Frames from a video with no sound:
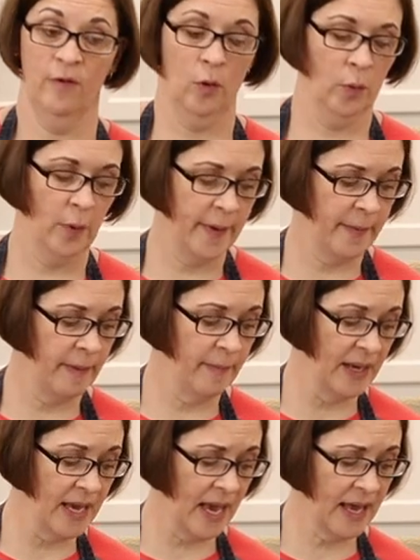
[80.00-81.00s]
before we
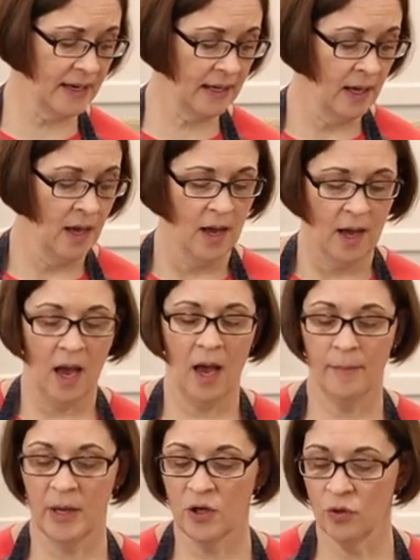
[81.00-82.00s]
begin.
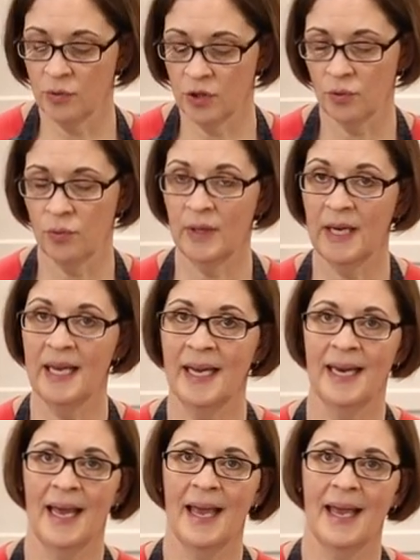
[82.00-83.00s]
Um, you do
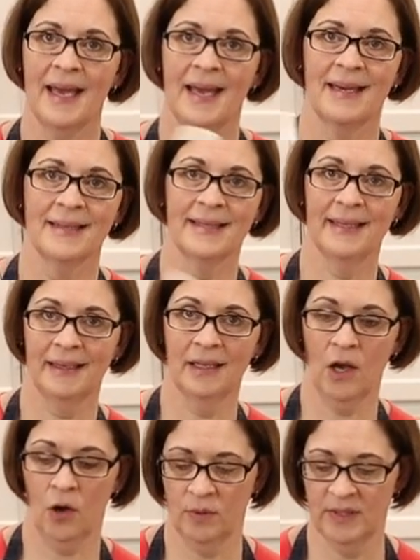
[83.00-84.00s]
need a
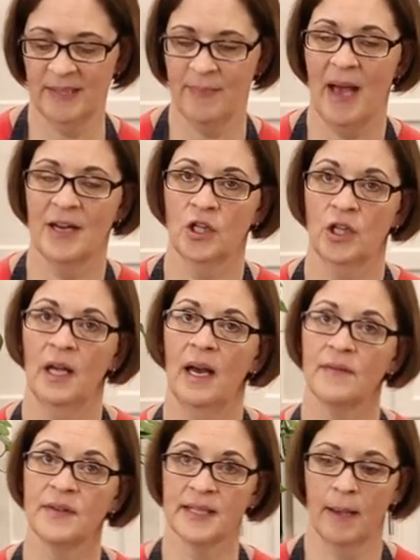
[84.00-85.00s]
silicone spatula of